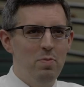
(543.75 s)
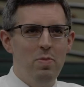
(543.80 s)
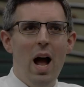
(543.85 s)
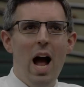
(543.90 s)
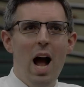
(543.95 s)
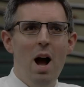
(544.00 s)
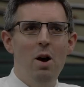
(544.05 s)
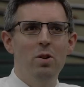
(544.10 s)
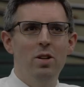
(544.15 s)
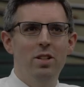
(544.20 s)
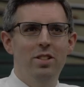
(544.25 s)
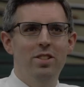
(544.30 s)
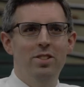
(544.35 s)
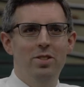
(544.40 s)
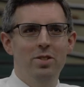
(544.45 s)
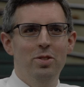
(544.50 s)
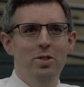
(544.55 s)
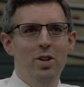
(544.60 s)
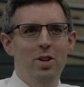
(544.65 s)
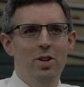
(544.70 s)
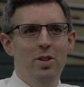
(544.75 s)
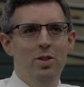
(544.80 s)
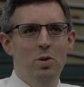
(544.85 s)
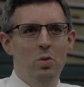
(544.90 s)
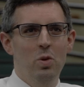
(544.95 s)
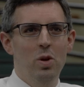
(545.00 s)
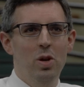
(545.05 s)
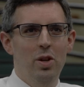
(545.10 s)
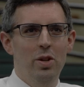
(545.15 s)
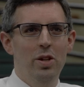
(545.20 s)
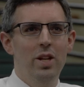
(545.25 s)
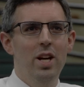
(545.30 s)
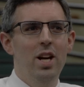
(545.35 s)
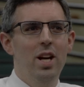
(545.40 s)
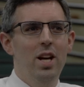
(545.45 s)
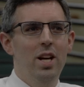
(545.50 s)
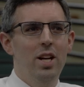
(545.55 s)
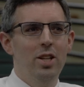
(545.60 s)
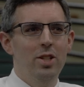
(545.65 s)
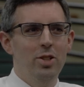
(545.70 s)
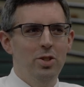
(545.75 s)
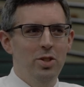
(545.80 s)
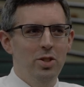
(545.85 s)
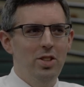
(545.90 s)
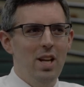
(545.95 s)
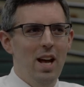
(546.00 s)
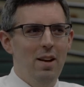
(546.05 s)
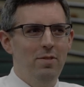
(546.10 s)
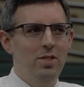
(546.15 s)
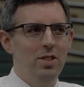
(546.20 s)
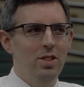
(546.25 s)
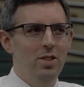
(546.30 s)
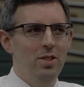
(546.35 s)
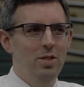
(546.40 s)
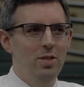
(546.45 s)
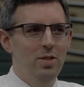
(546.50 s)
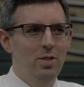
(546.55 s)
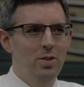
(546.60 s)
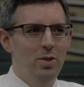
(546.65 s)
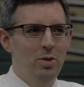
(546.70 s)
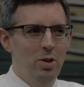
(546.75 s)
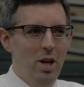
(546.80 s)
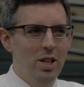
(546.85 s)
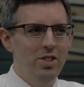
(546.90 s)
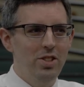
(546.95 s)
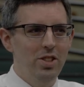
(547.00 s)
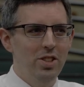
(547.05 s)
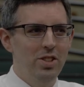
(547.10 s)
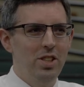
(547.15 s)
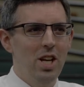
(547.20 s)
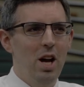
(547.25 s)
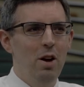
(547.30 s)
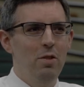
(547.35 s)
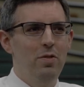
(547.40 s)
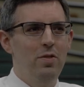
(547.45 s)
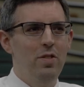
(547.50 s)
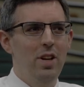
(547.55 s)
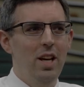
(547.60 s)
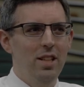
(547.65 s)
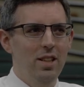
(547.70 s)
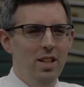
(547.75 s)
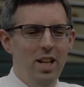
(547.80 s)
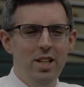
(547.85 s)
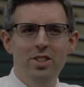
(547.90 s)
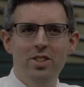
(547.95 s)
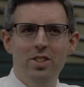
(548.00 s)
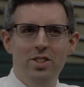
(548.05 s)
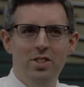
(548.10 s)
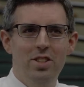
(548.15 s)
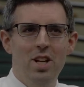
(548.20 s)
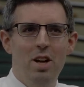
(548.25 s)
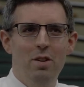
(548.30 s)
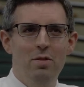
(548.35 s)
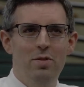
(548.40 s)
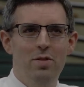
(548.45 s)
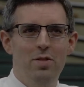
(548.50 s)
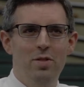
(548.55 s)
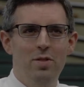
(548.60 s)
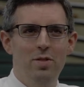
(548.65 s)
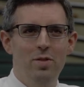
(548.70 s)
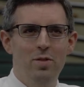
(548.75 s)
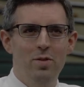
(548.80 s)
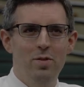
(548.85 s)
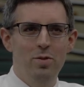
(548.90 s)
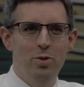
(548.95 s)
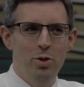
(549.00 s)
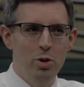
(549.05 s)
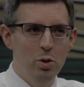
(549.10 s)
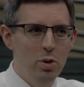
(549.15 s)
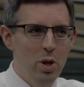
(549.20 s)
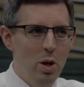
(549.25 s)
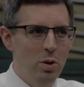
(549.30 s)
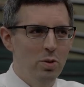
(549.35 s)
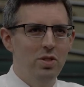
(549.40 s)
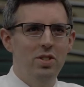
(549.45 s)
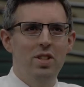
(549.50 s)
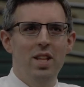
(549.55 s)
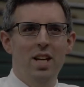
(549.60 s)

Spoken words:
the power to do good in the world. You just have to trust yourself and let yourself do those